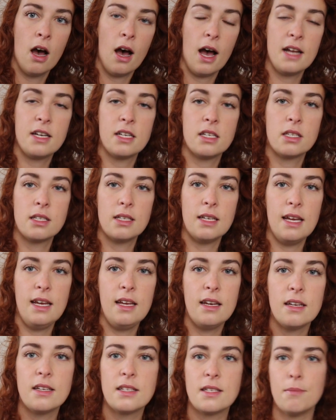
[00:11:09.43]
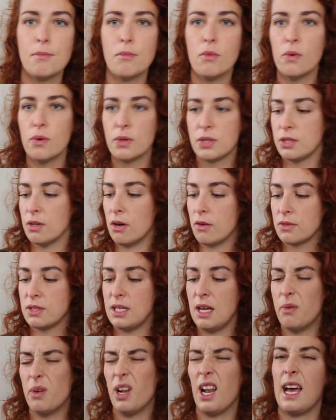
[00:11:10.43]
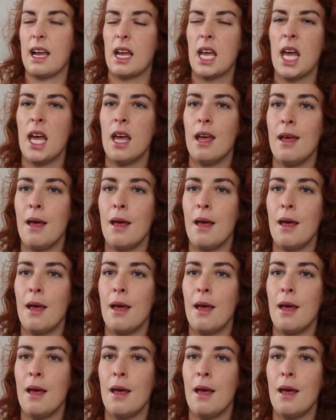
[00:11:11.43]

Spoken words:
I just needed some more socks that were like